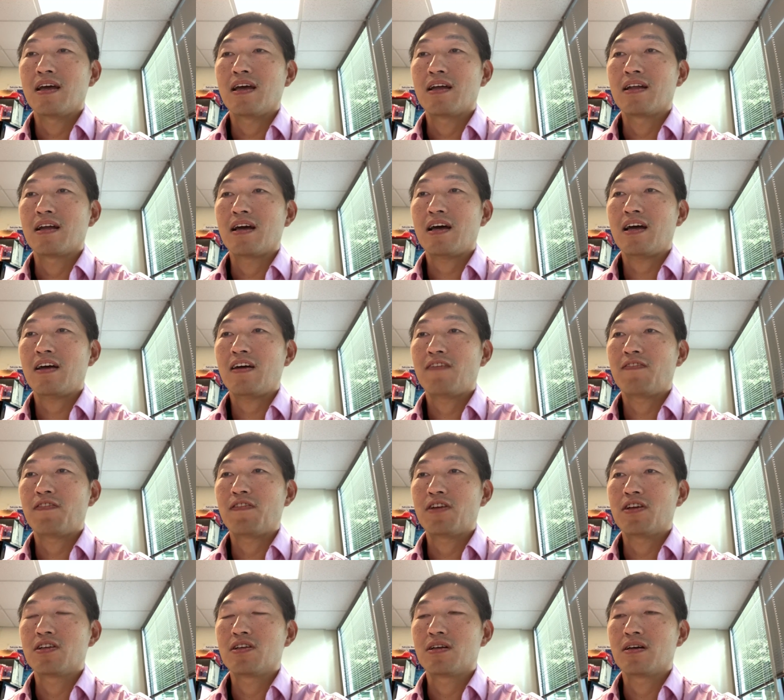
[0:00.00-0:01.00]
and I have
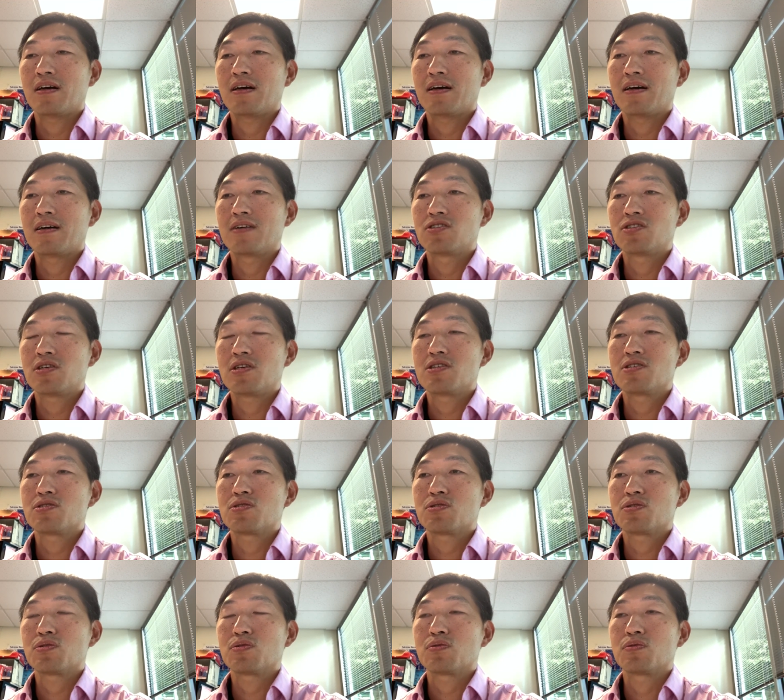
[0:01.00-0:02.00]
a uh, chance
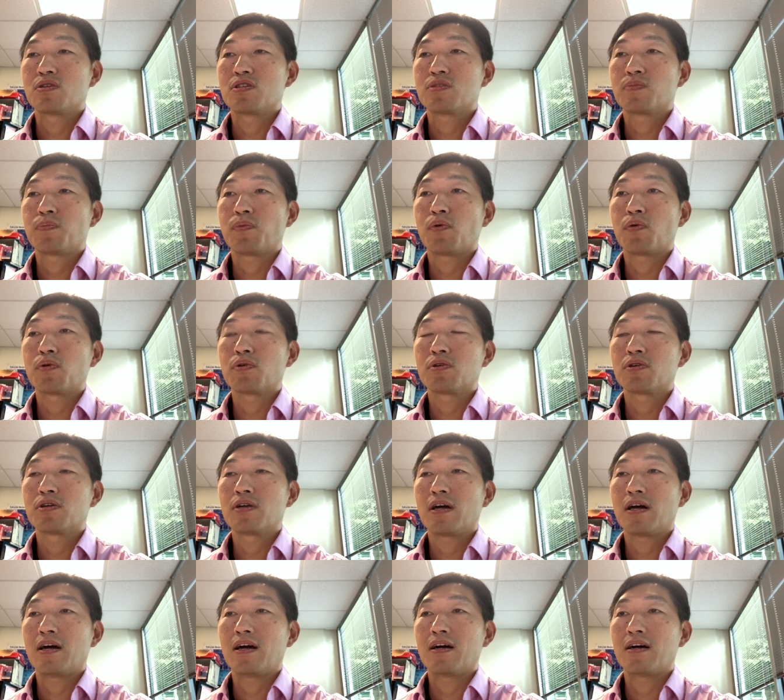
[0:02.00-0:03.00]
to
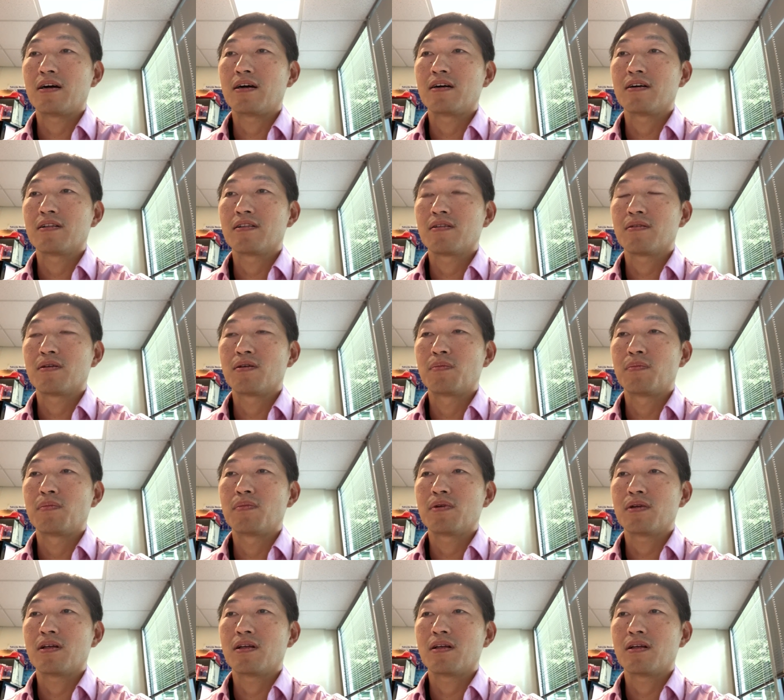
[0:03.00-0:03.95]
explore uh, the